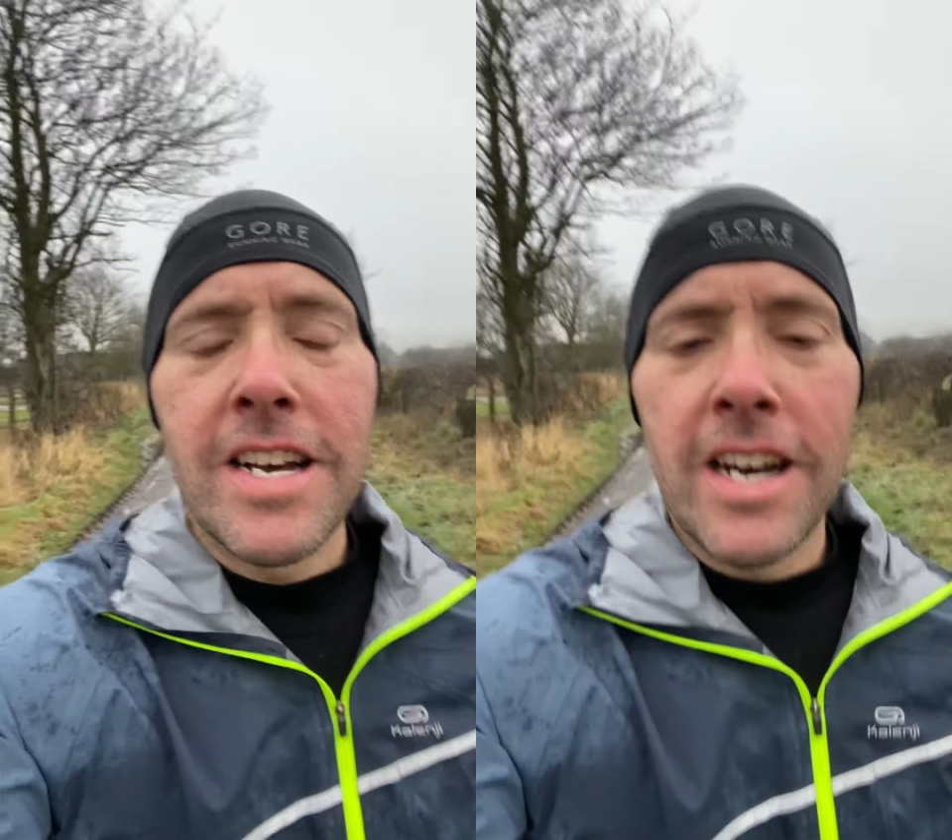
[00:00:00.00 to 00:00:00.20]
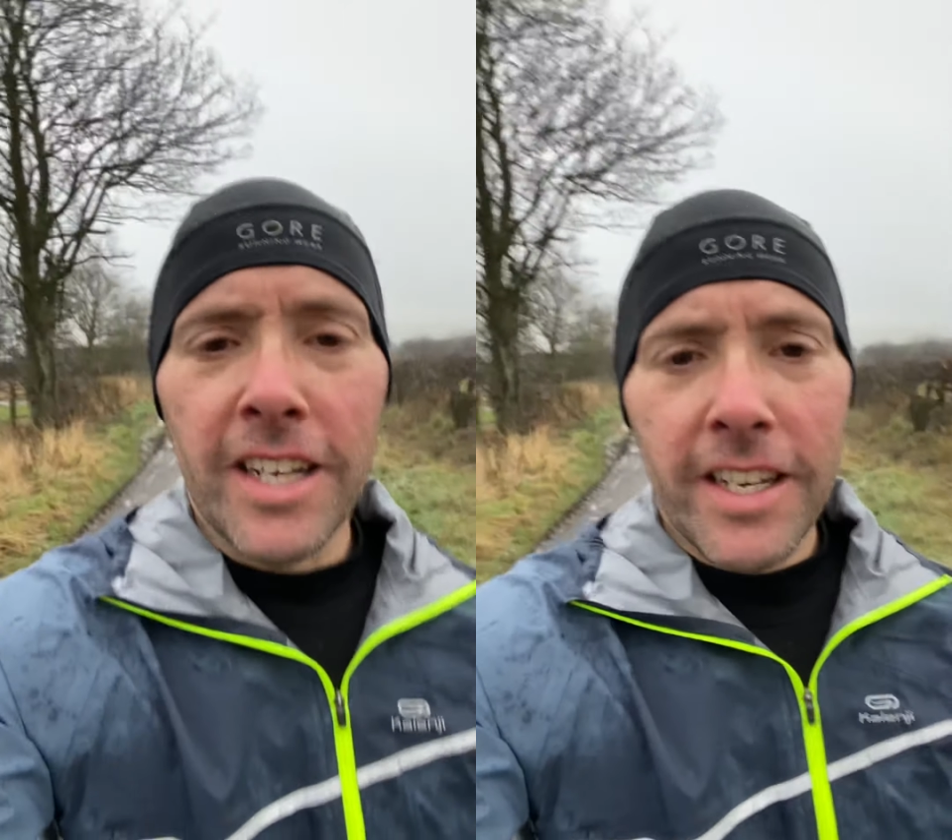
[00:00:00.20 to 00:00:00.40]

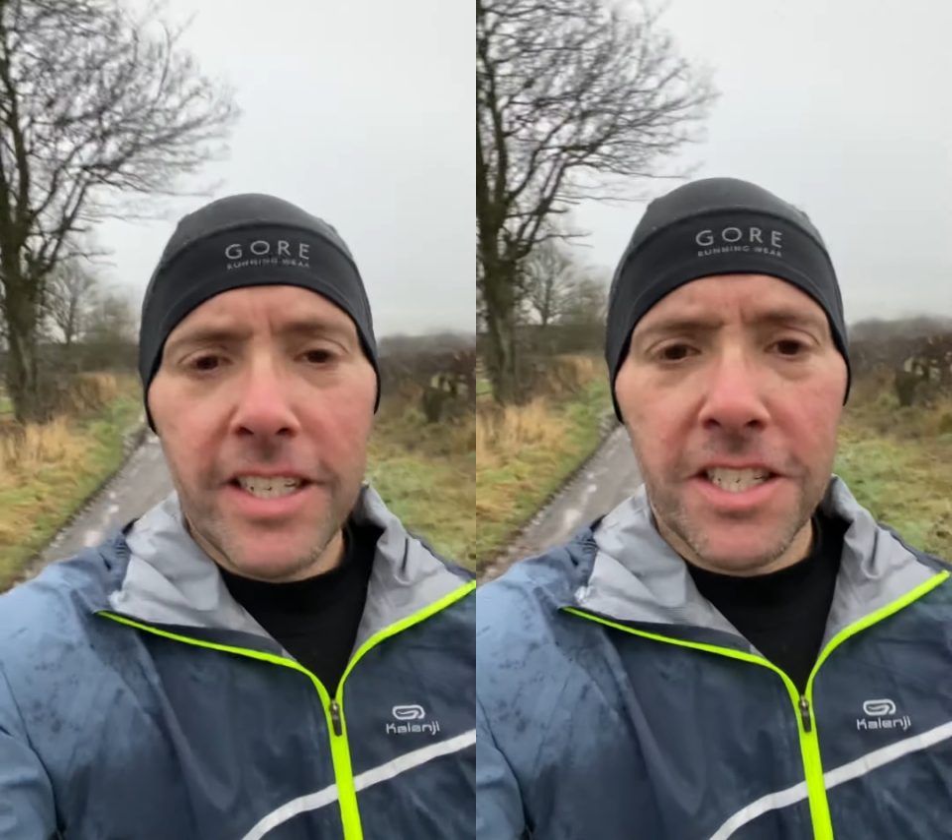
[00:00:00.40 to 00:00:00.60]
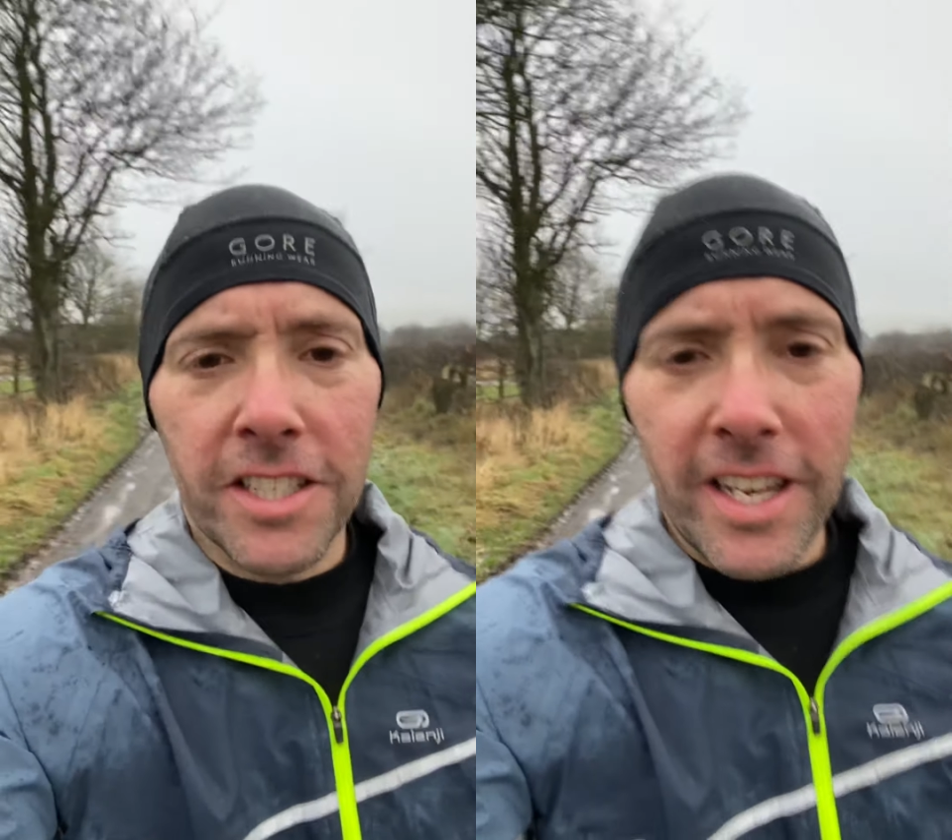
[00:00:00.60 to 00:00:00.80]
I'd
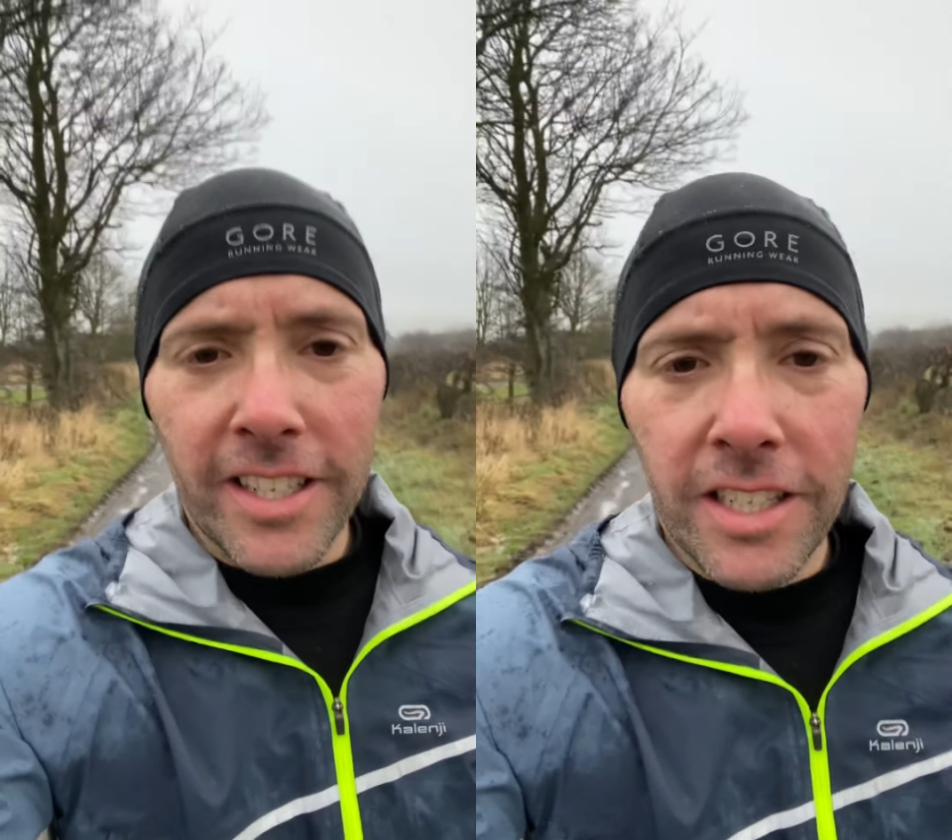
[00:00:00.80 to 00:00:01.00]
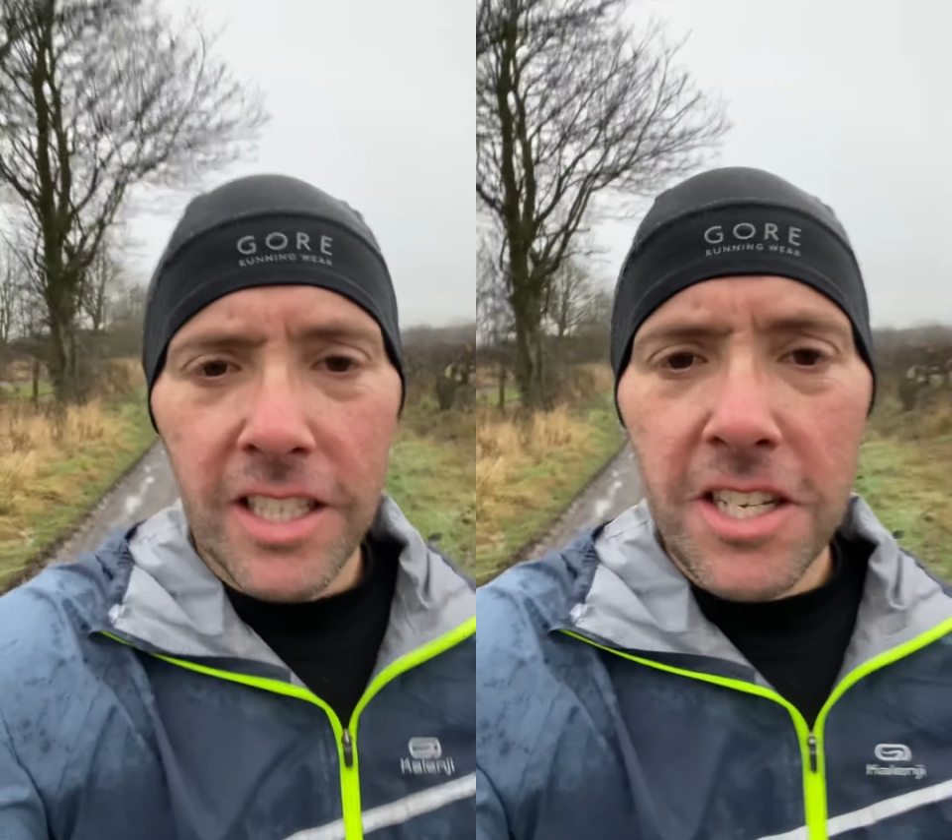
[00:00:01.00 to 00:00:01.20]
actually
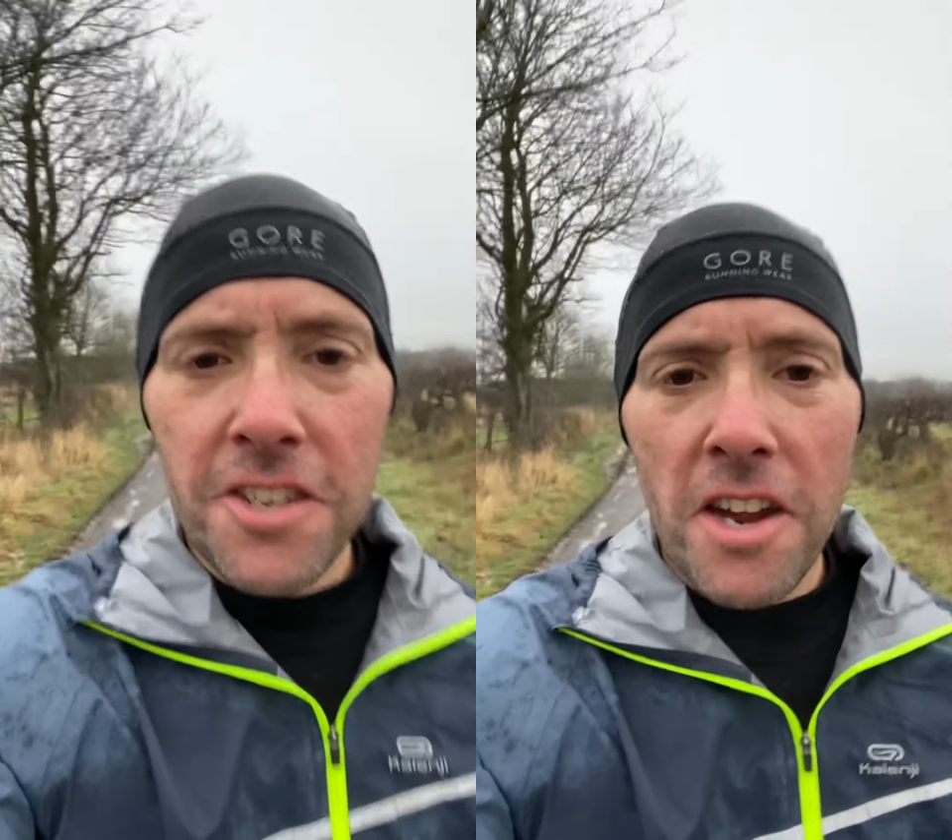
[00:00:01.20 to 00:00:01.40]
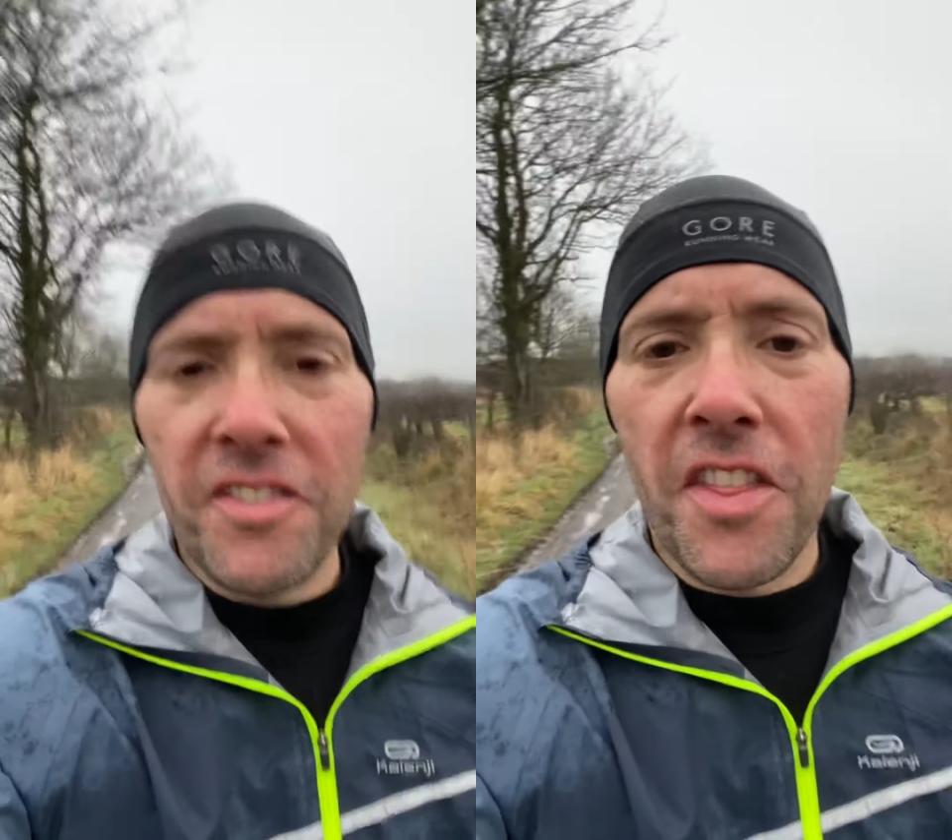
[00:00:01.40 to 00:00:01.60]
had clean
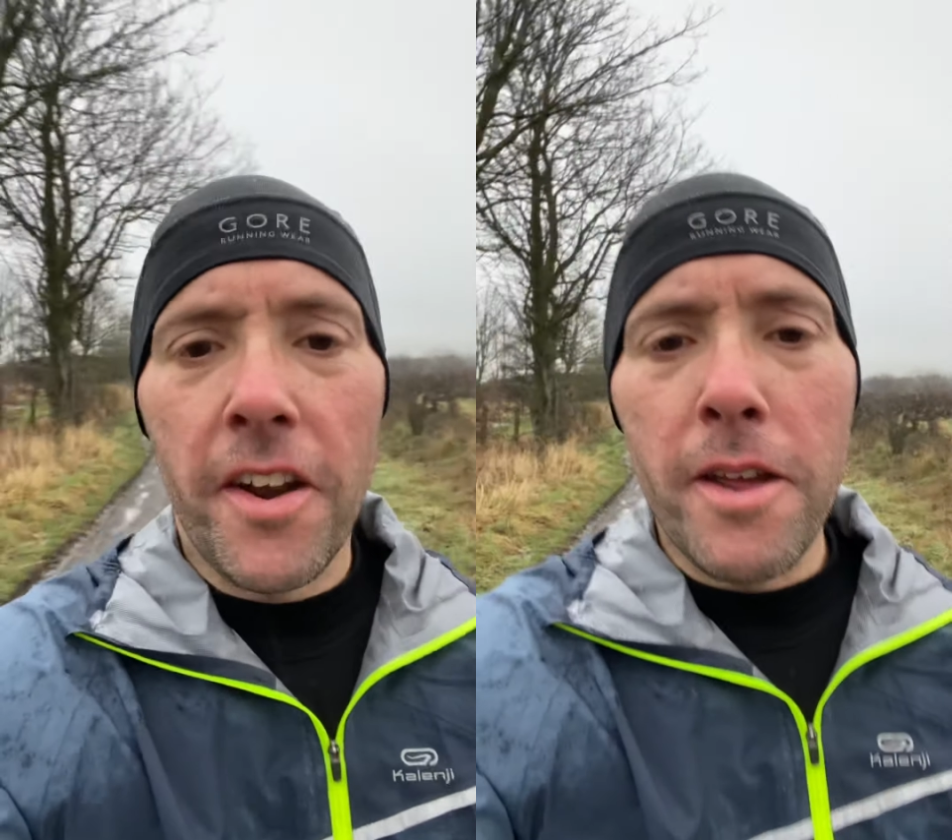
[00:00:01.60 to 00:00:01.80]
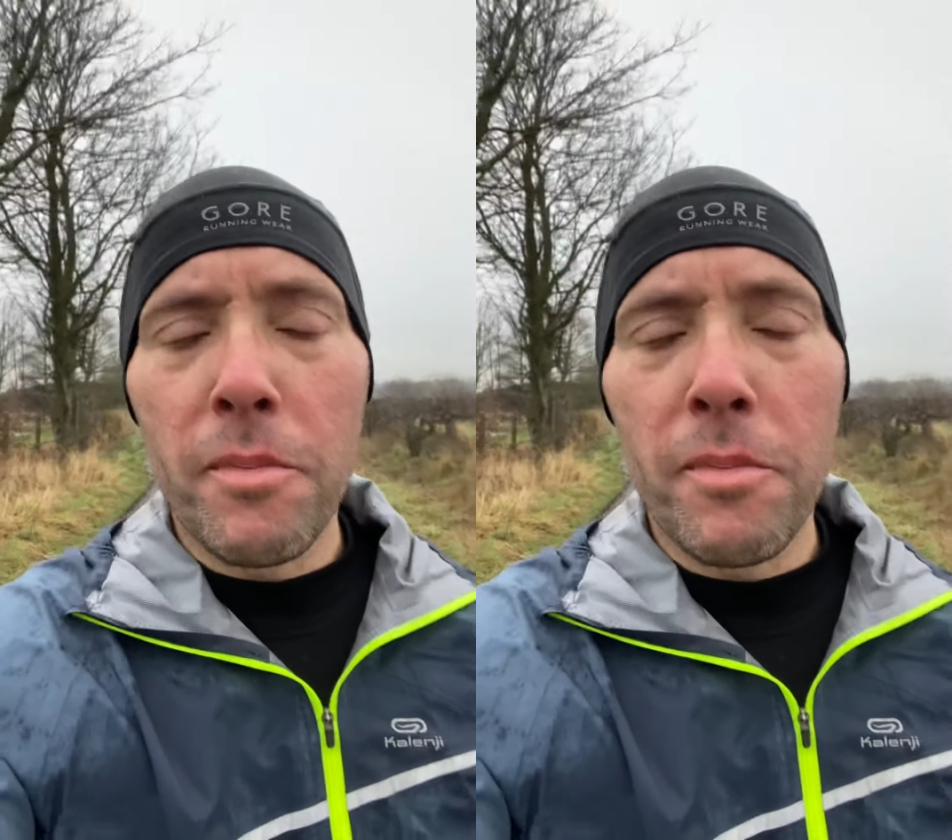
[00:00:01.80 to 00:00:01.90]
shaven the night